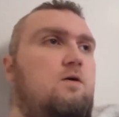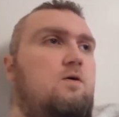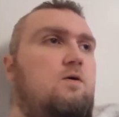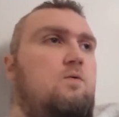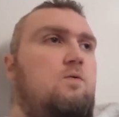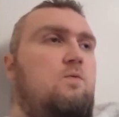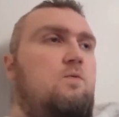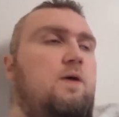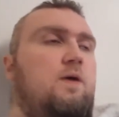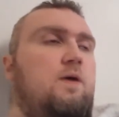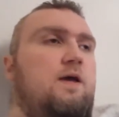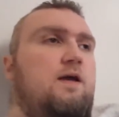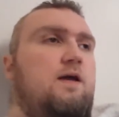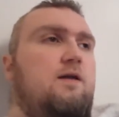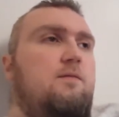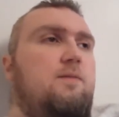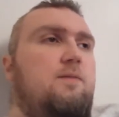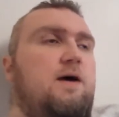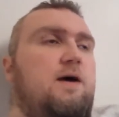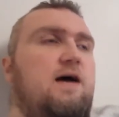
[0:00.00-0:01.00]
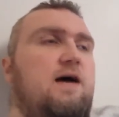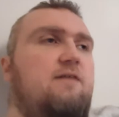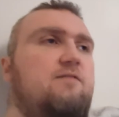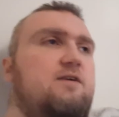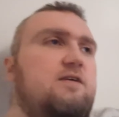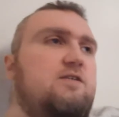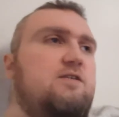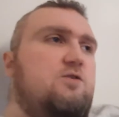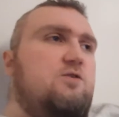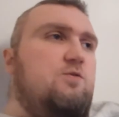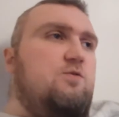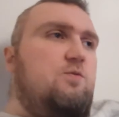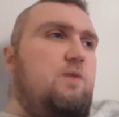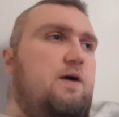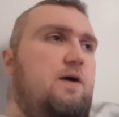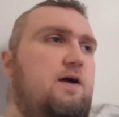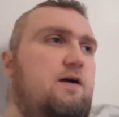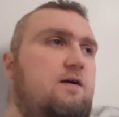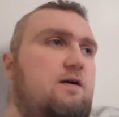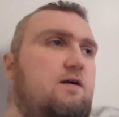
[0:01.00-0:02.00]
we end up having it to
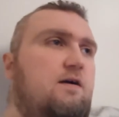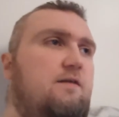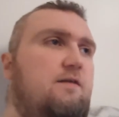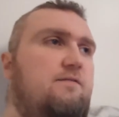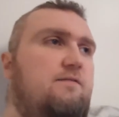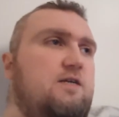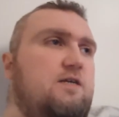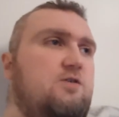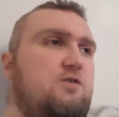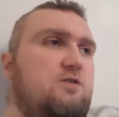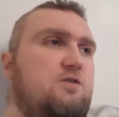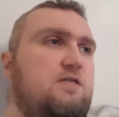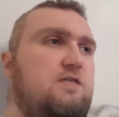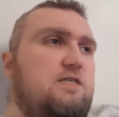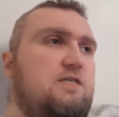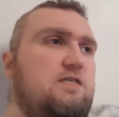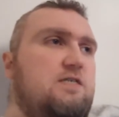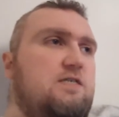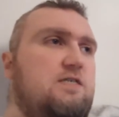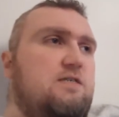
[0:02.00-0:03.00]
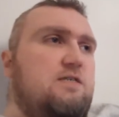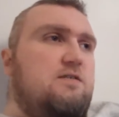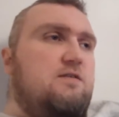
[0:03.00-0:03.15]
where eventually